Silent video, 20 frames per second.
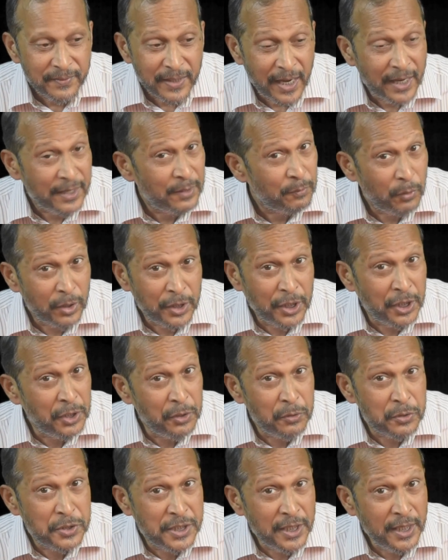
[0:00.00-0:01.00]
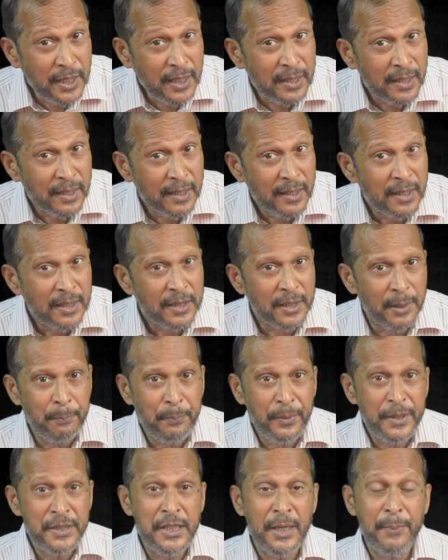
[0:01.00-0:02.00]
And what did you see? The
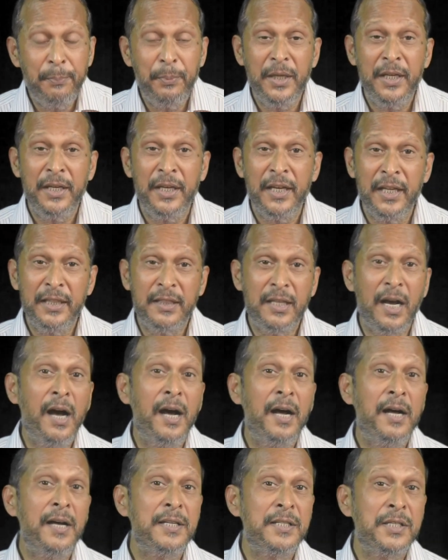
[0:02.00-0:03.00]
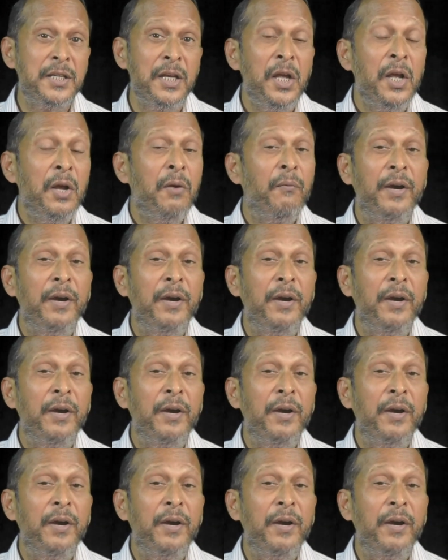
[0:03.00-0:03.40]
BJP netas